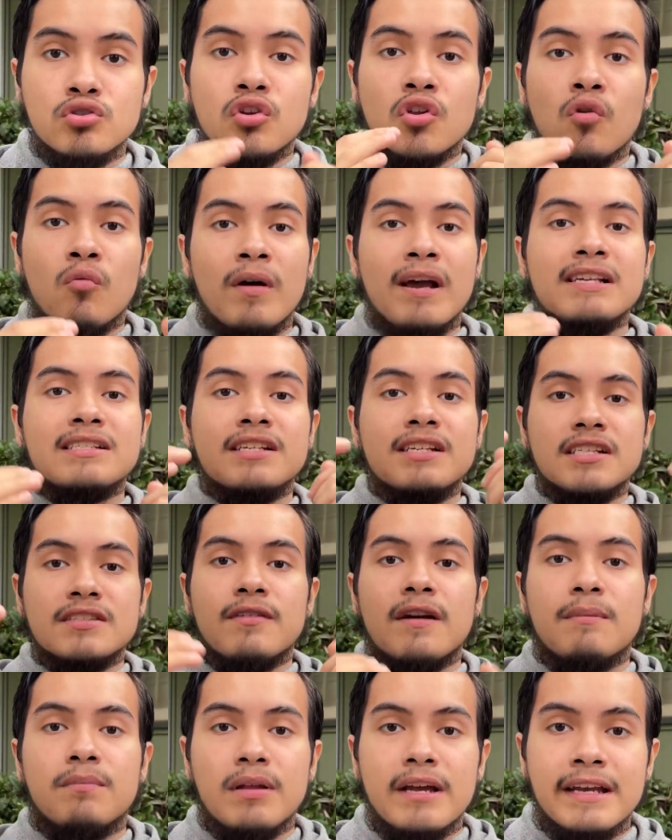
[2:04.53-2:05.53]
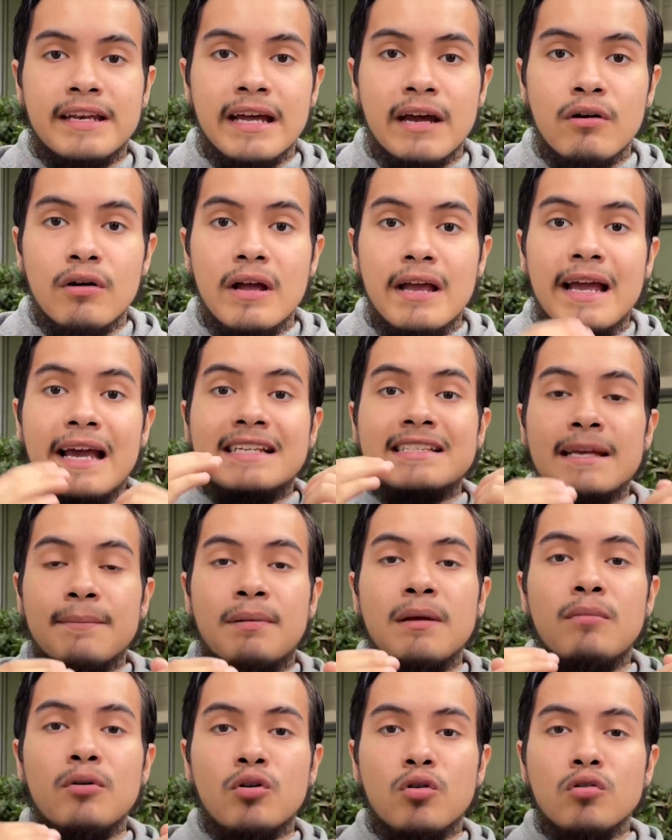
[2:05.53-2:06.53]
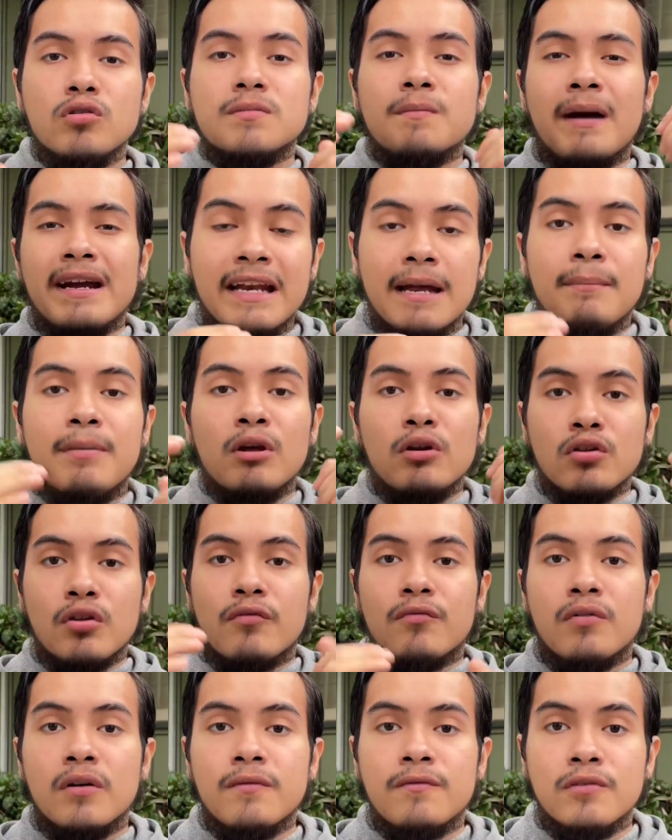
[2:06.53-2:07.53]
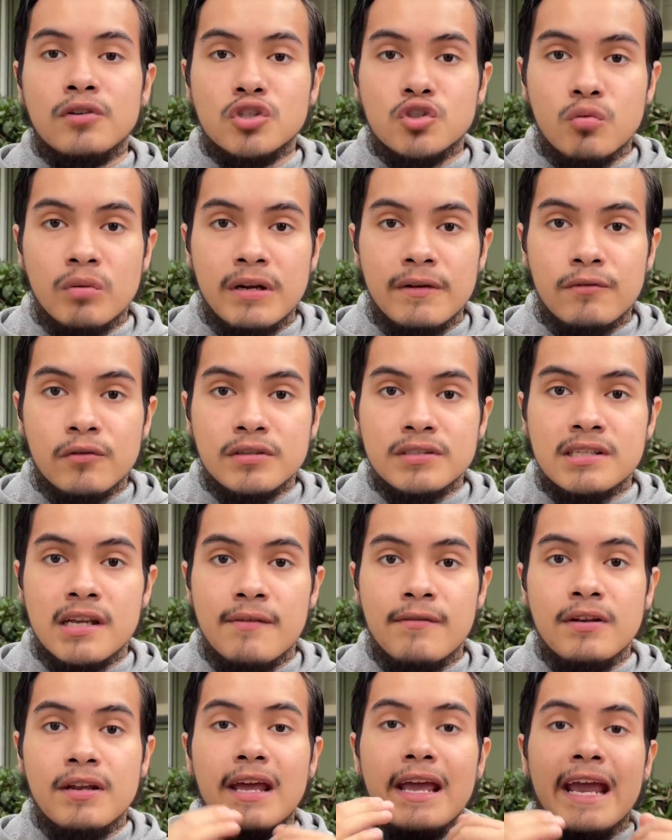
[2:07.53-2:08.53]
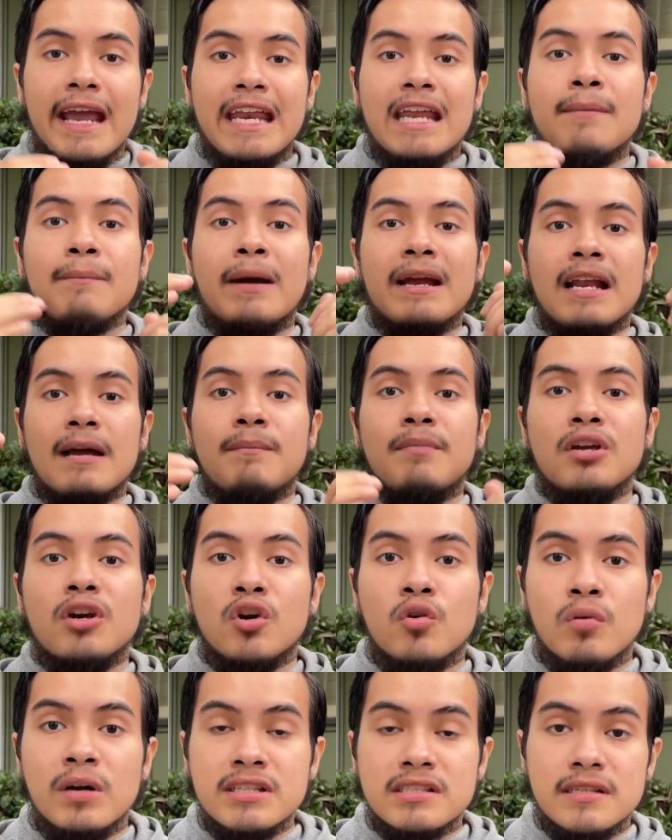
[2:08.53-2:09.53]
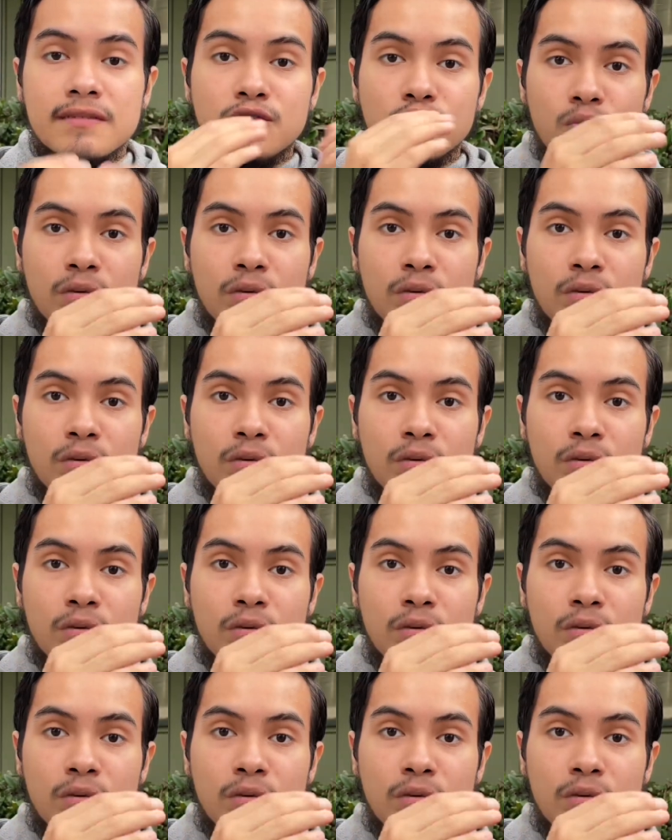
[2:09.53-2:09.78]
So the way I see this fight playing out is that Pitbull Cruz might not be on the front foot 24/7, and he might not be aggressive